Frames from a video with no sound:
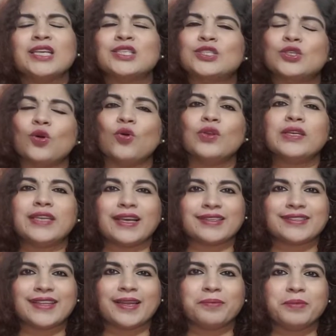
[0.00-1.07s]
So
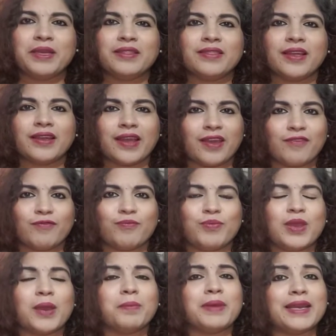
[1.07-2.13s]
does that mean that
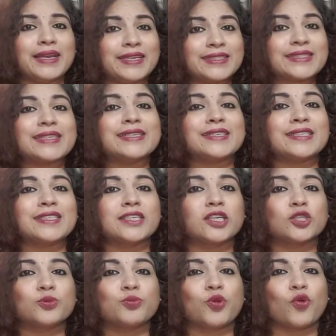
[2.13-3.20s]
FPM is a
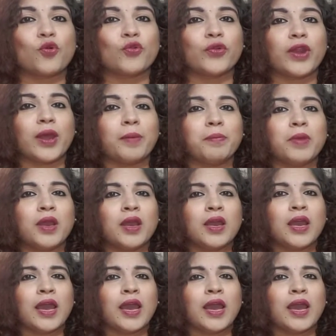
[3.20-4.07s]
research program,